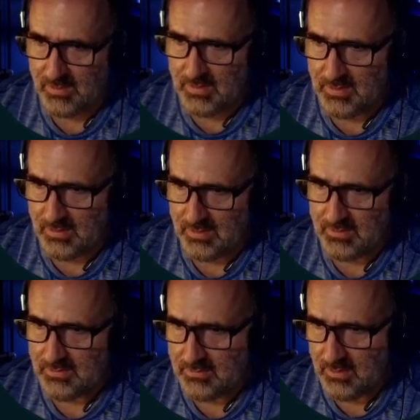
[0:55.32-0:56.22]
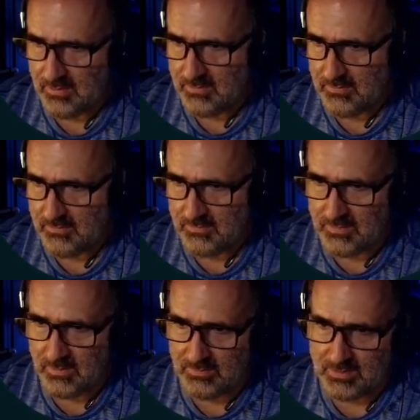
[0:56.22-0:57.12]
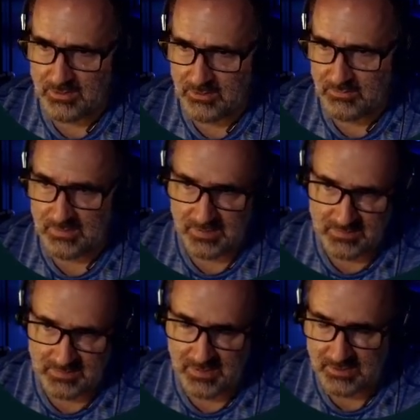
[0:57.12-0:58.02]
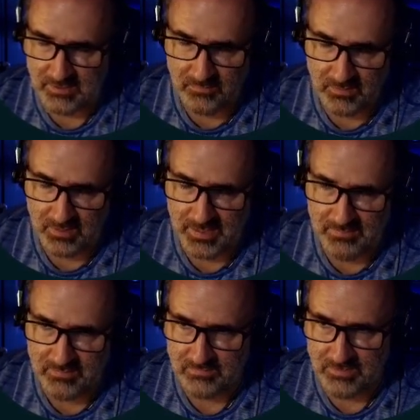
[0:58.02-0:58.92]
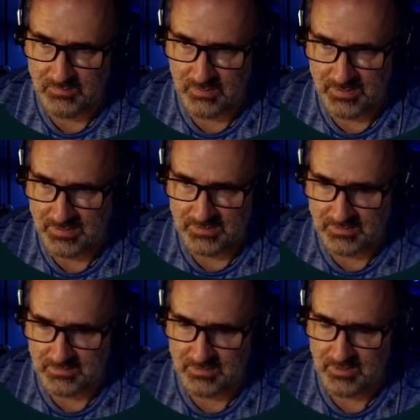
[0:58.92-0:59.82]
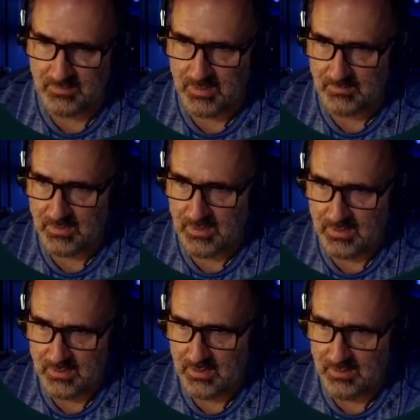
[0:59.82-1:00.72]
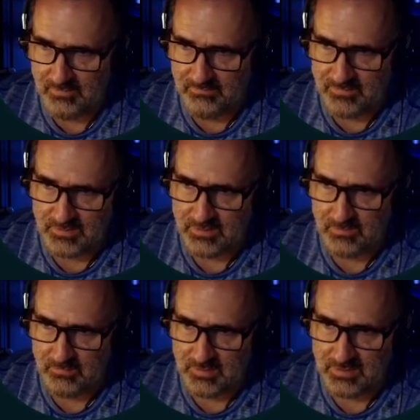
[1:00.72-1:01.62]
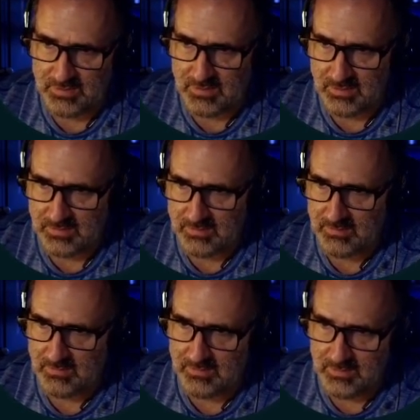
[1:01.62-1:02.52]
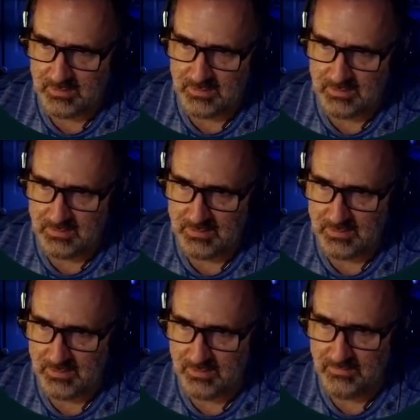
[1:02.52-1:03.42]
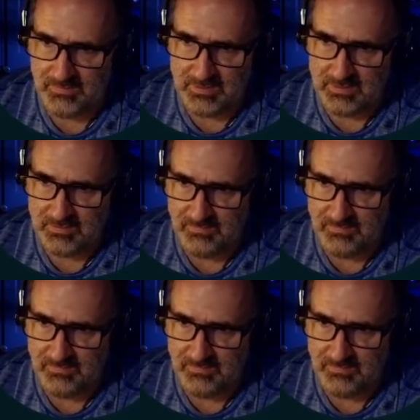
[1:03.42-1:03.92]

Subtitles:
And the only issue is that didn't actually work. After rebooting, it still didn't come up. For some reason, the interfaces